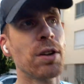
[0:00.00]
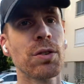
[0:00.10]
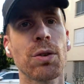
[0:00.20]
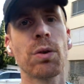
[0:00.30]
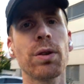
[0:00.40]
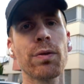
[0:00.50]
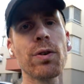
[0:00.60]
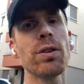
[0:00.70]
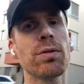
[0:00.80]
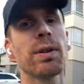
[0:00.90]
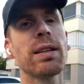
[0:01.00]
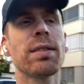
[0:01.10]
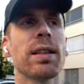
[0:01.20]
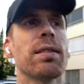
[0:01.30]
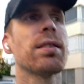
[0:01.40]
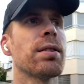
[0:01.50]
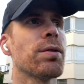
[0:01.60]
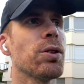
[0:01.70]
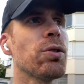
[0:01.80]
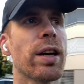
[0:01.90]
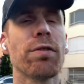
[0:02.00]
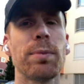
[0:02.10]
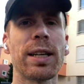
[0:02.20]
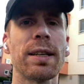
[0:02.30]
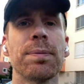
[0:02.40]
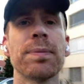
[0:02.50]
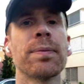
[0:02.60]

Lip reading: So the first reason is you save money.